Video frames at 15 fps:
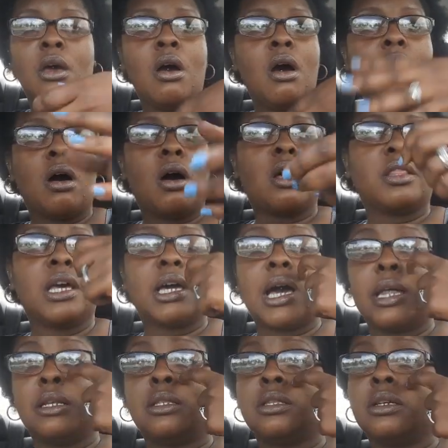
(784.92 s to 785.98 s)
and all that
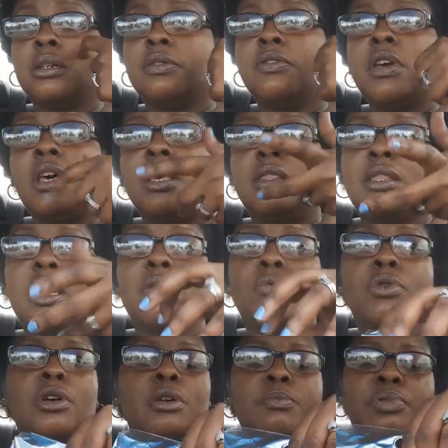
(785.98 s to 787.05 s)
kind of stuff, they
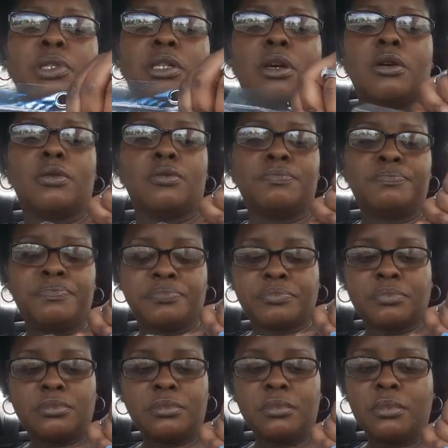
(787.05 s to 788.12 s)
rip. So
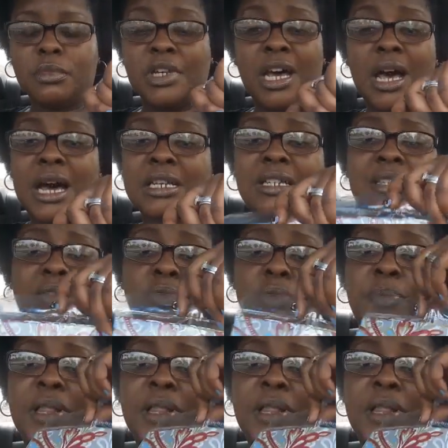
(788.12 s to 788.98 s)
I just